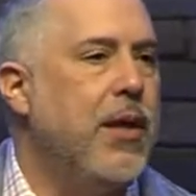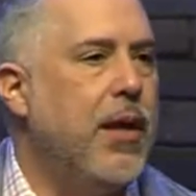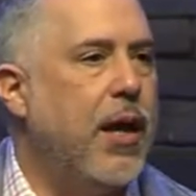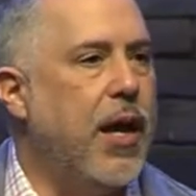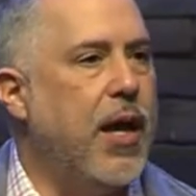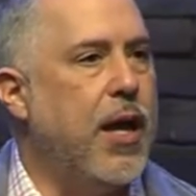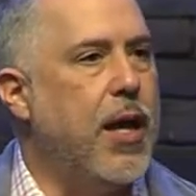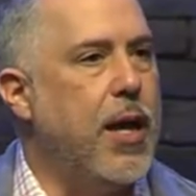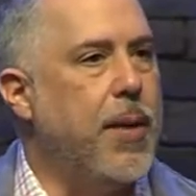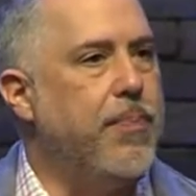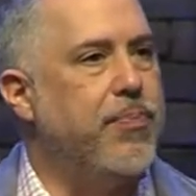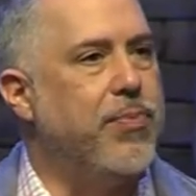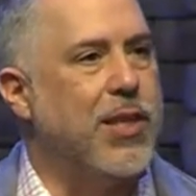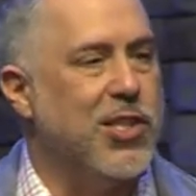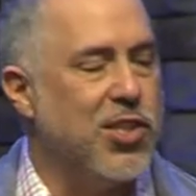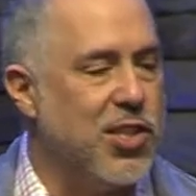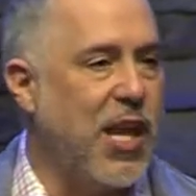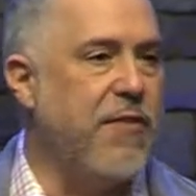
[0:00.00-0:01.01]
Um,
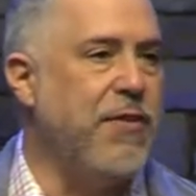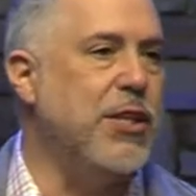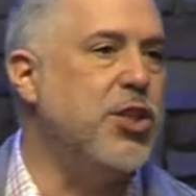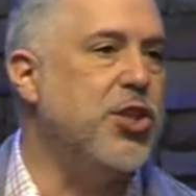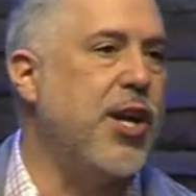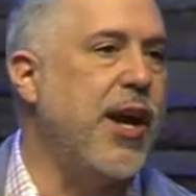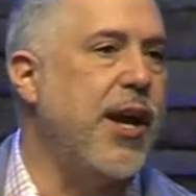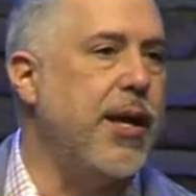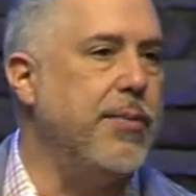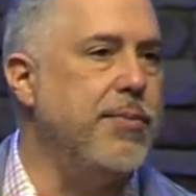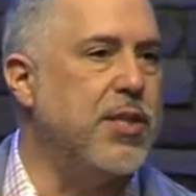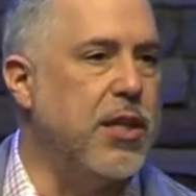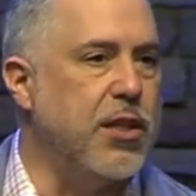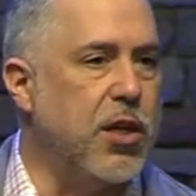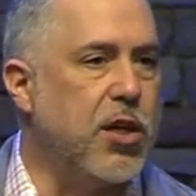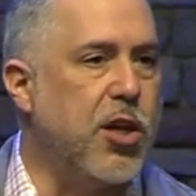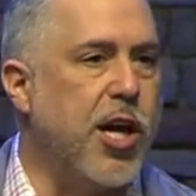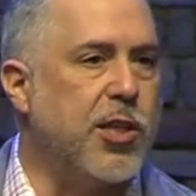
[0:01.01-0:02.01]
the seven times in
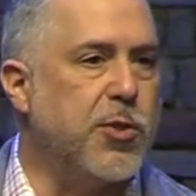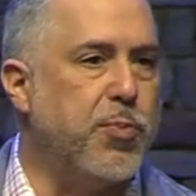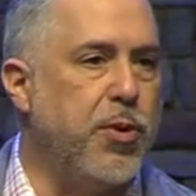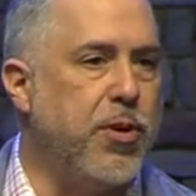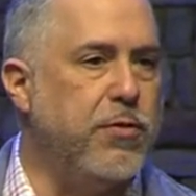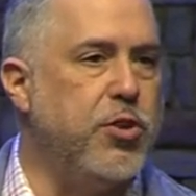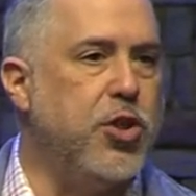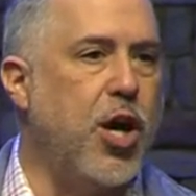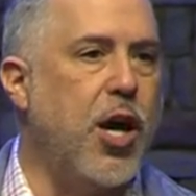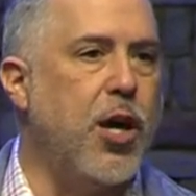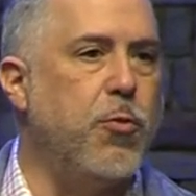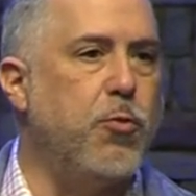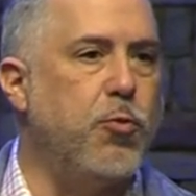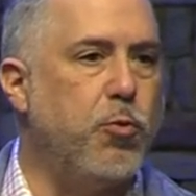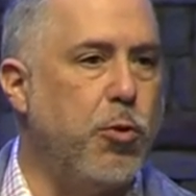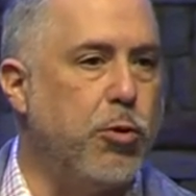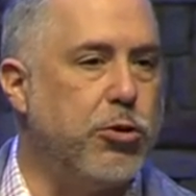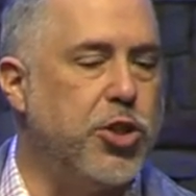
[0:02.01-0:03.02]
the Gospel of
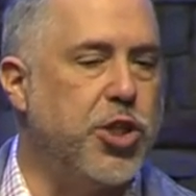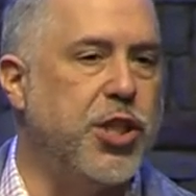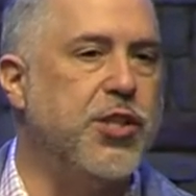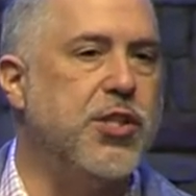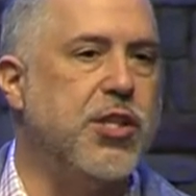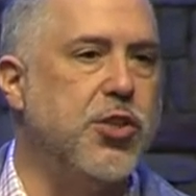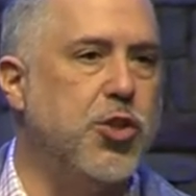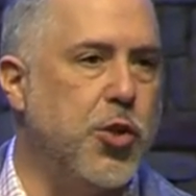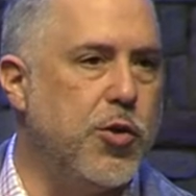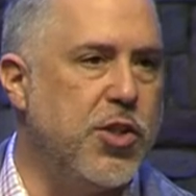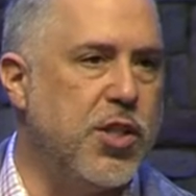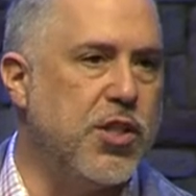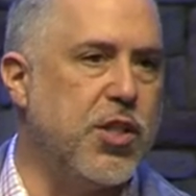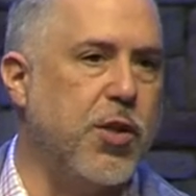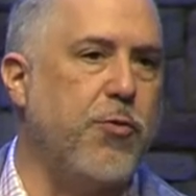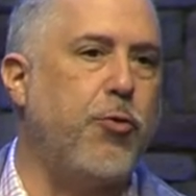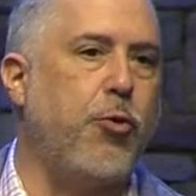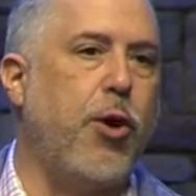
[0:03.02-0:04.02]
John where Jesus uses
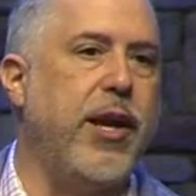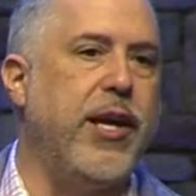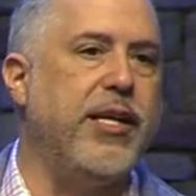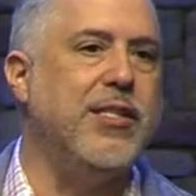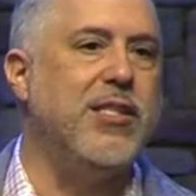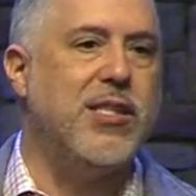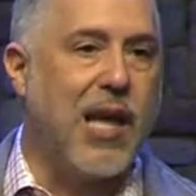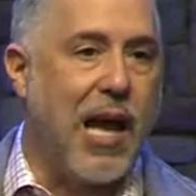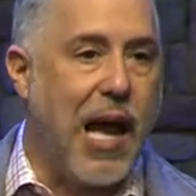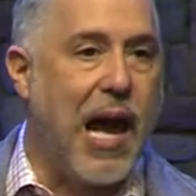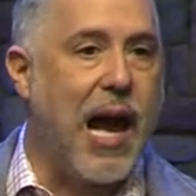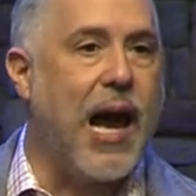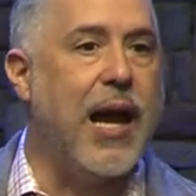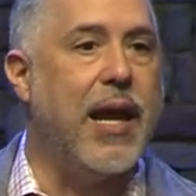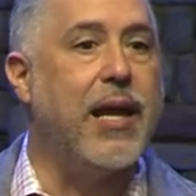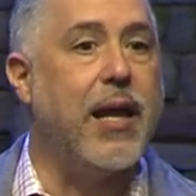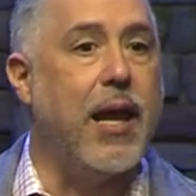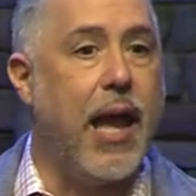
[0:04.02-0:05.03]
the phrase,
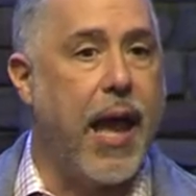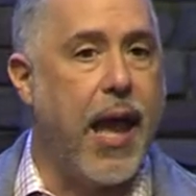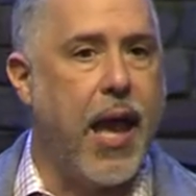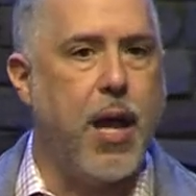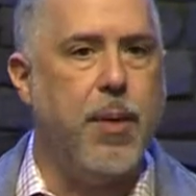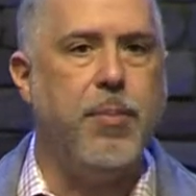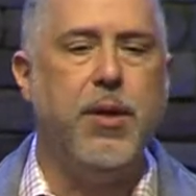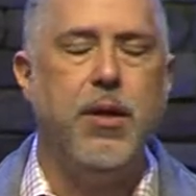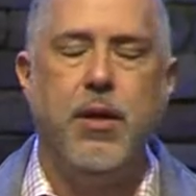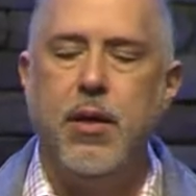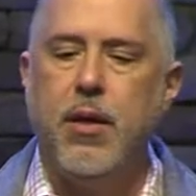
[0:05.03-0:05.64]
I am.